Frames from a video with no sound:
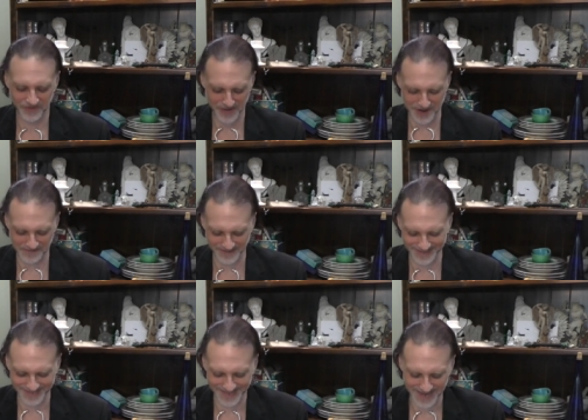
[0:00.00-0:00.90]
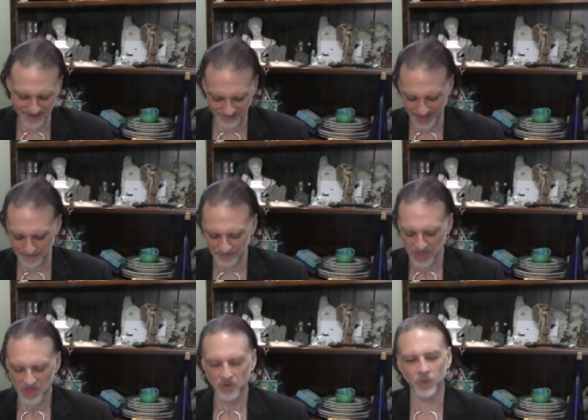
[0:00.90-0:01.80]
form. I love them.
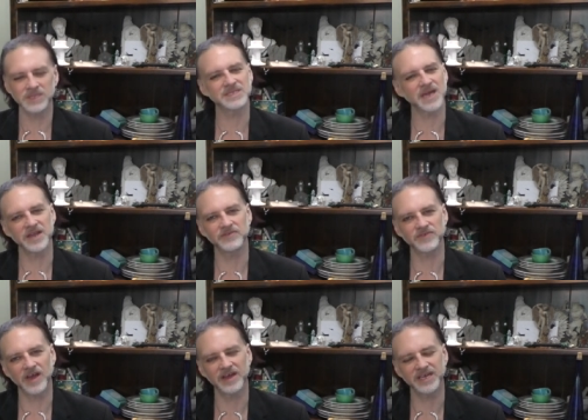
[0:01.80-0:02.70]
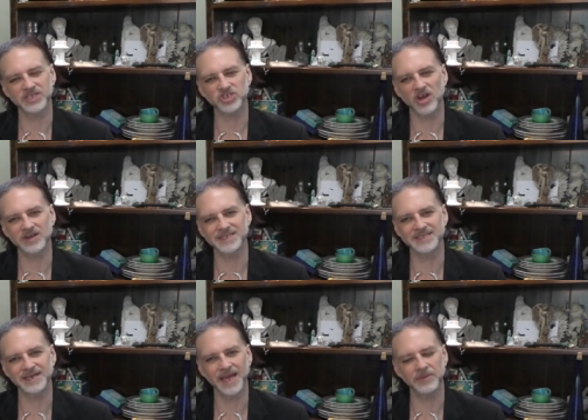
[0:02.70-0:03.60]
One side of uh, each card is
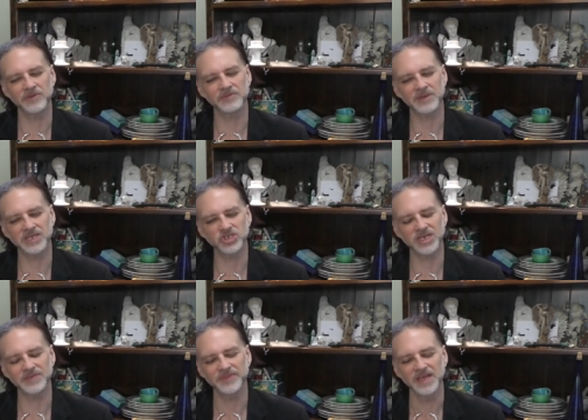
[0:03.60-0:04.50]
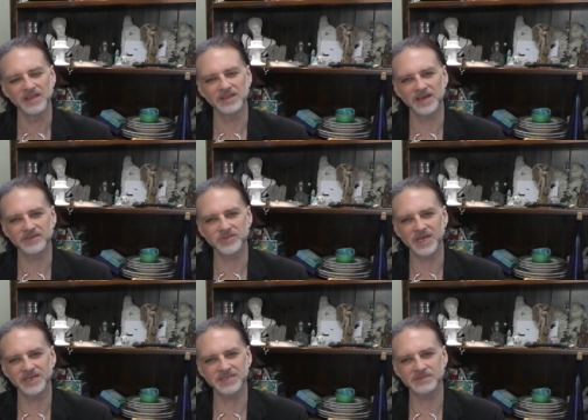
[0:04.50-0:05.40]
the name of a mantra. The other
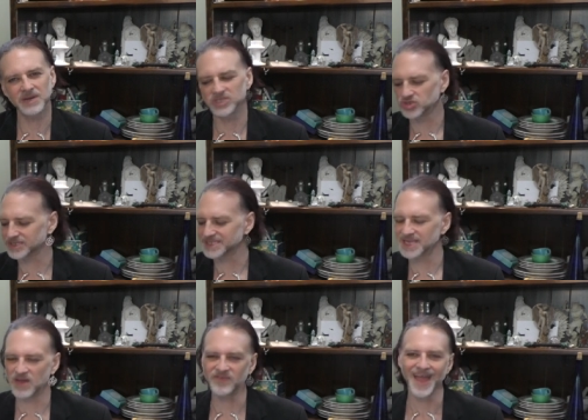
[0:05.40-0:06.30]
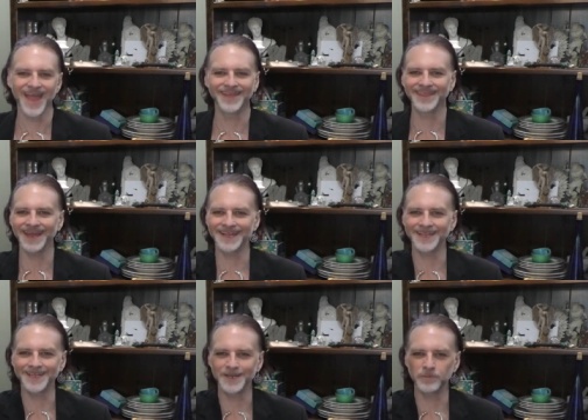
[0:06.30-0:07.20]
side is the mantra itself. And then in
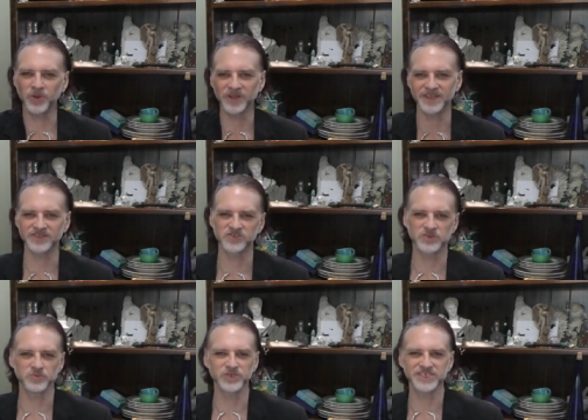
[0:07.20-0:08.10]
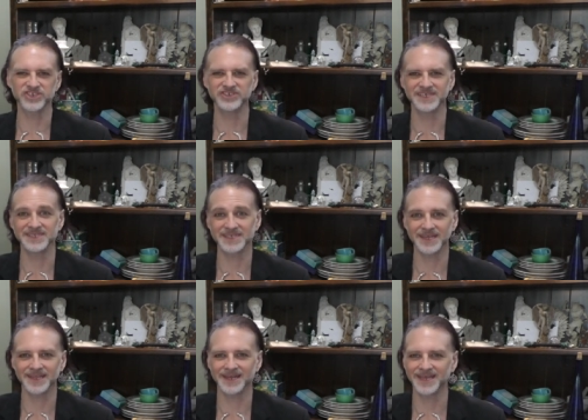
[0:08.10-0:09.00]
the little booklet, there's some really good
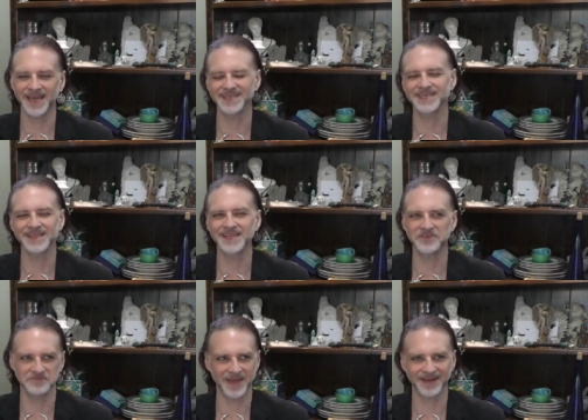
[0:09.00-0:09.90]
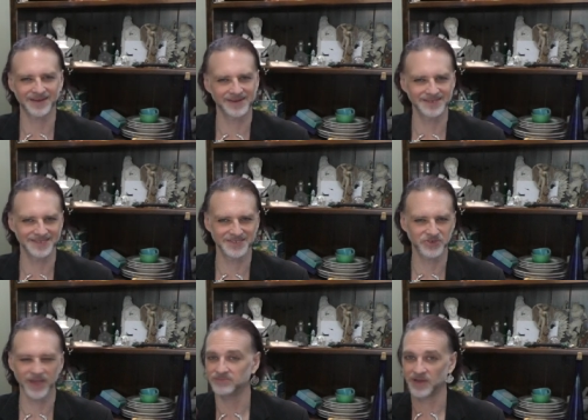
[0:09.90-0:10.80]
insight that he adds. I love Matt Kahn. He's
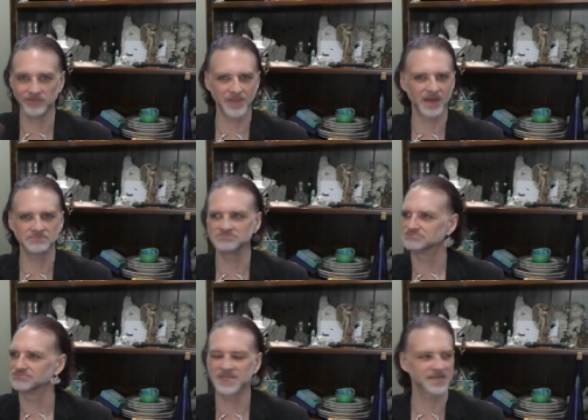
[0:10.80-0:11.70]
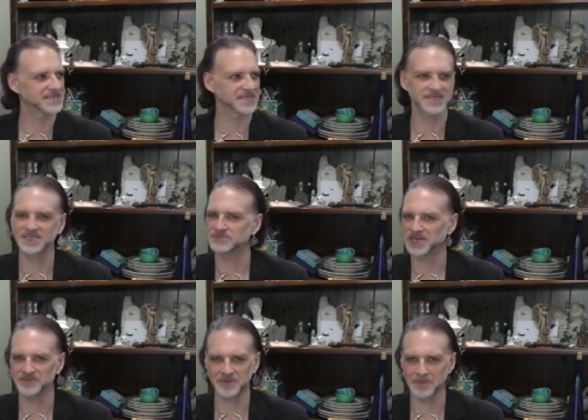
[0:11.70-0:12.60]
great. Never met him. Not taking any
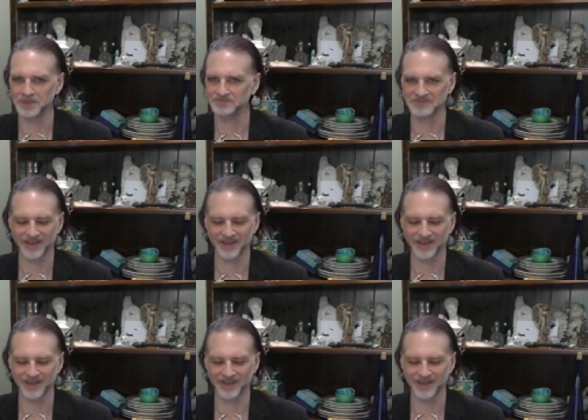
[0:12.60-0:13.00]
money from him.